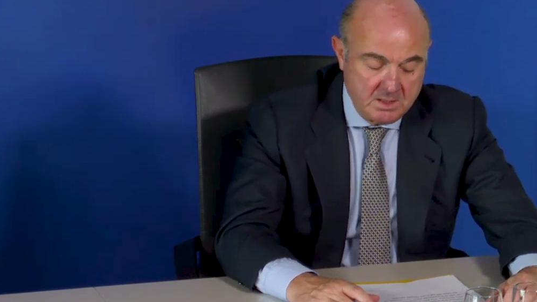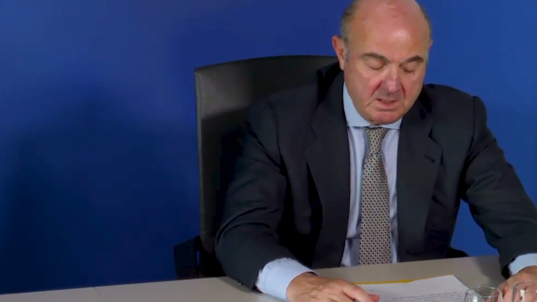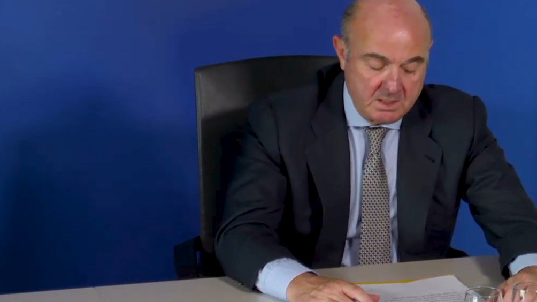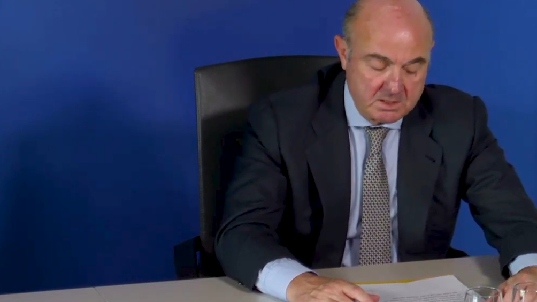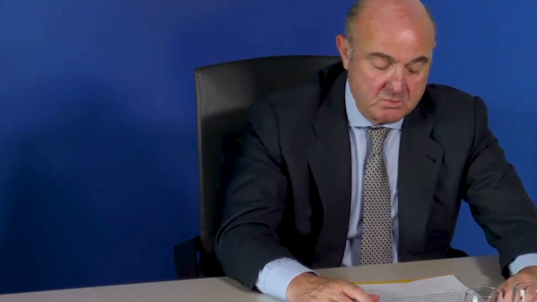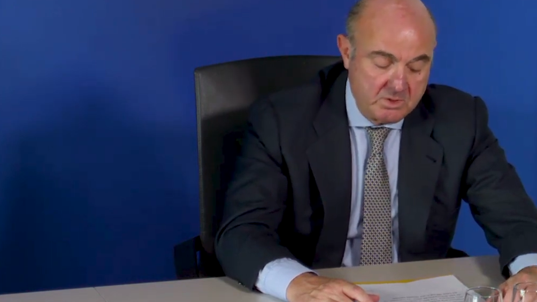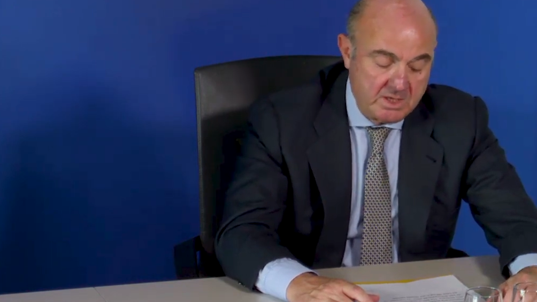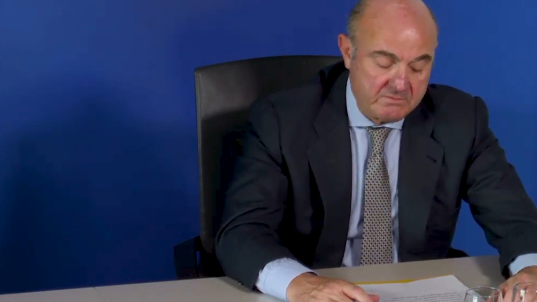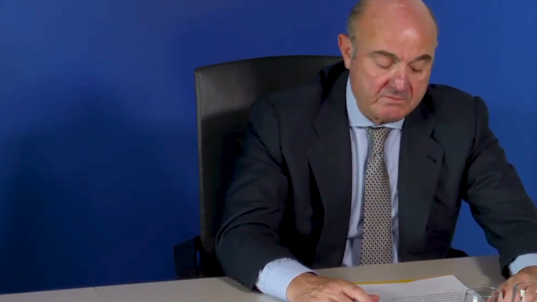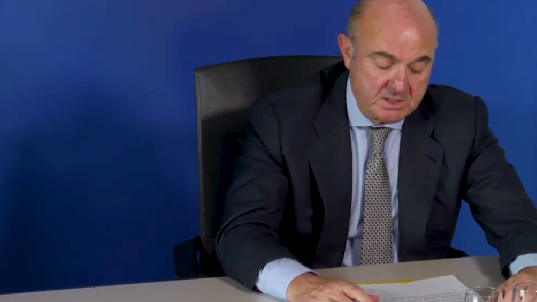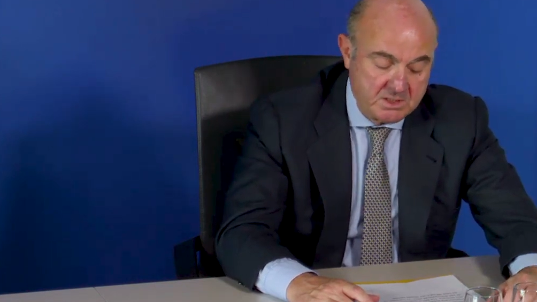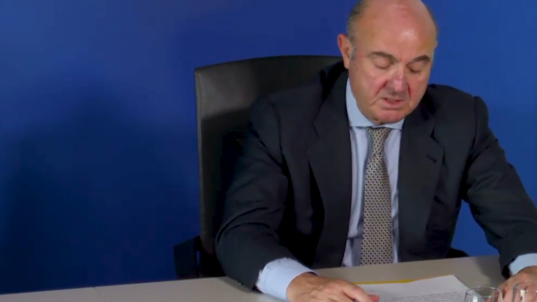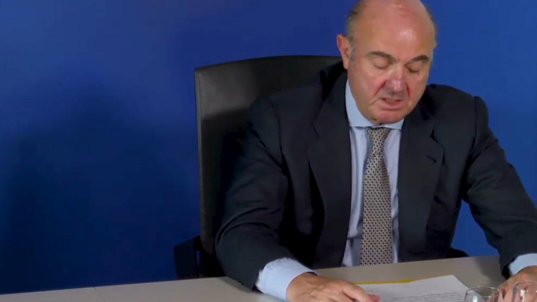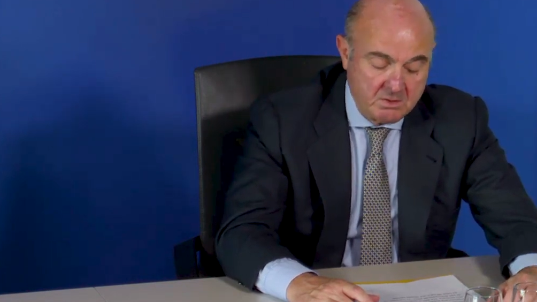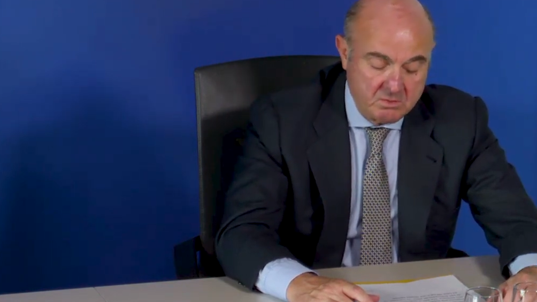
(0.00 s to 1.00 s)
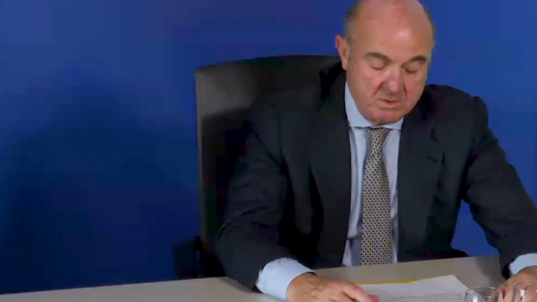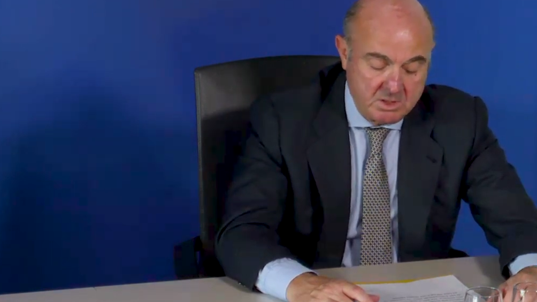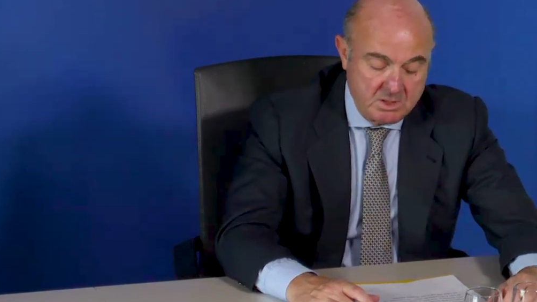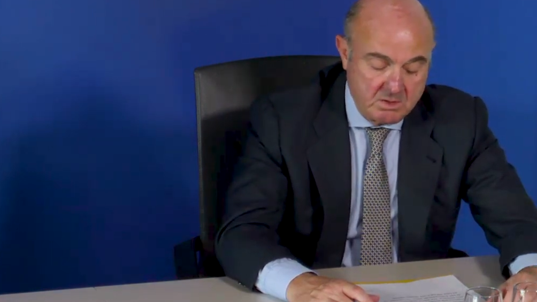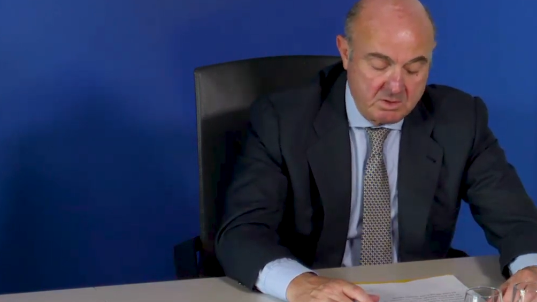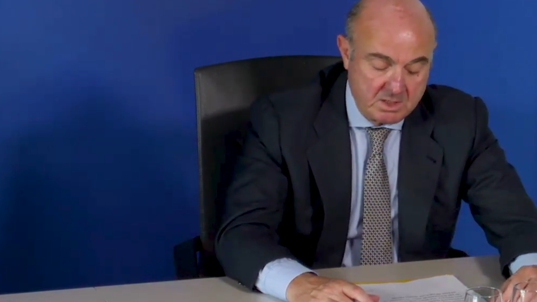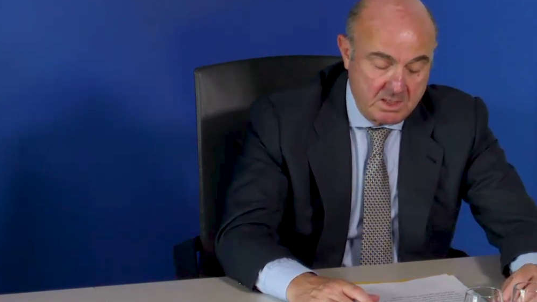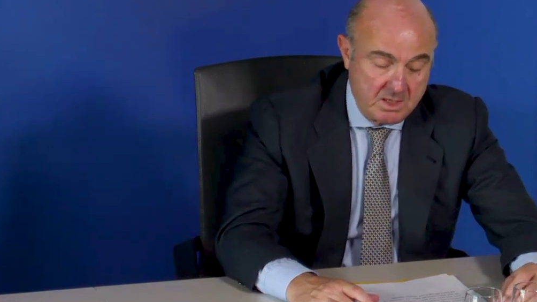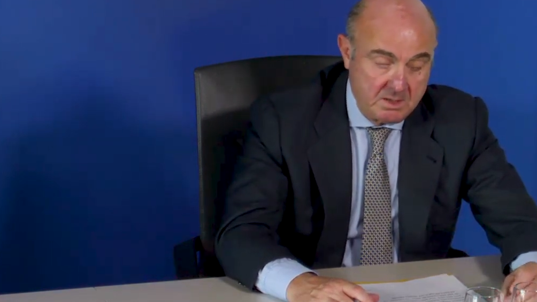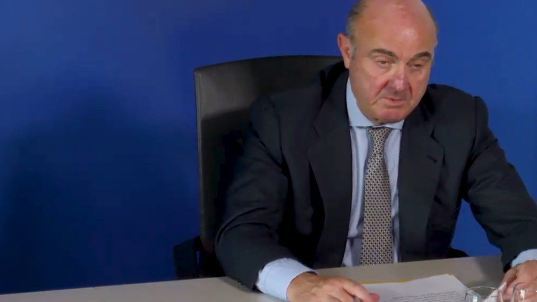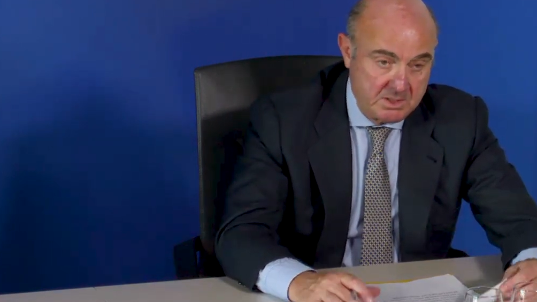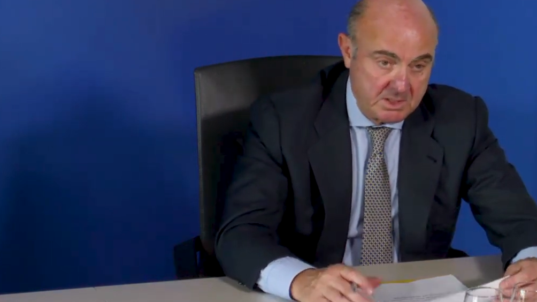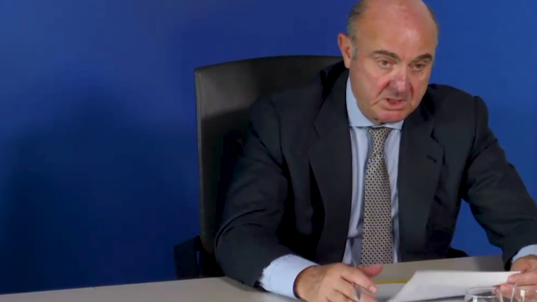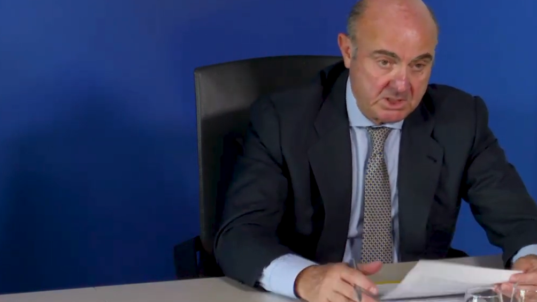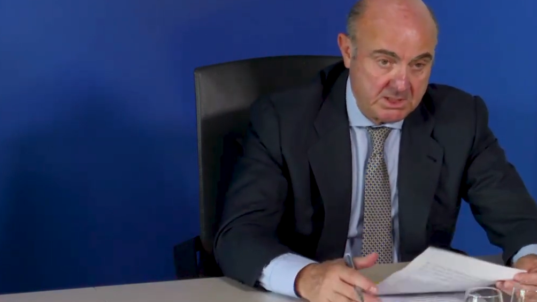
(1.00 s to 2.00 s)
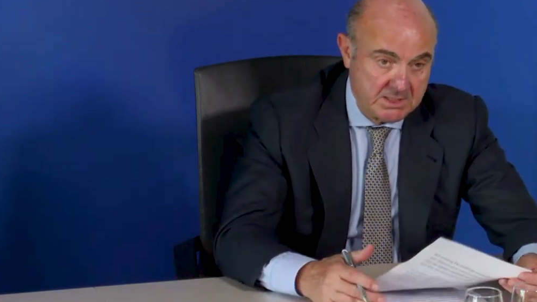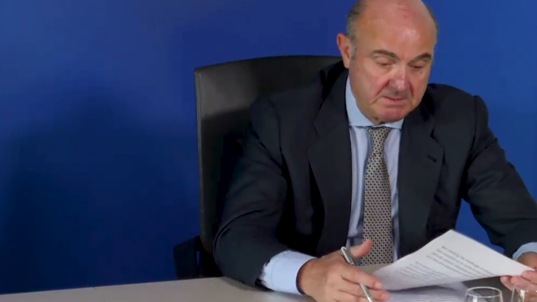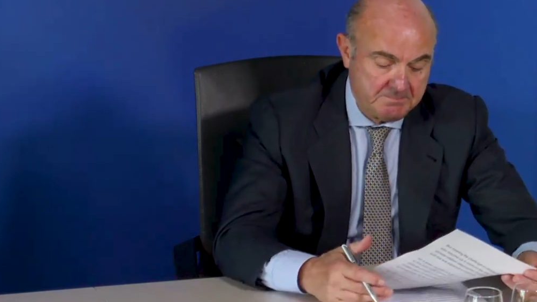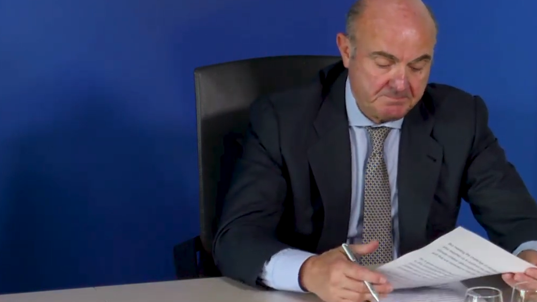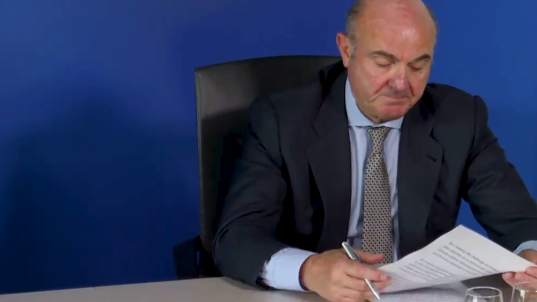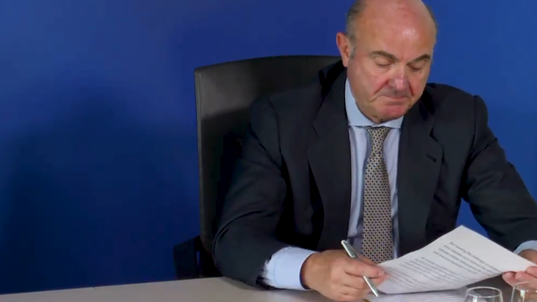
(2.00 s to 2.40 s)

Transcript: as we have set out in our climate agenda.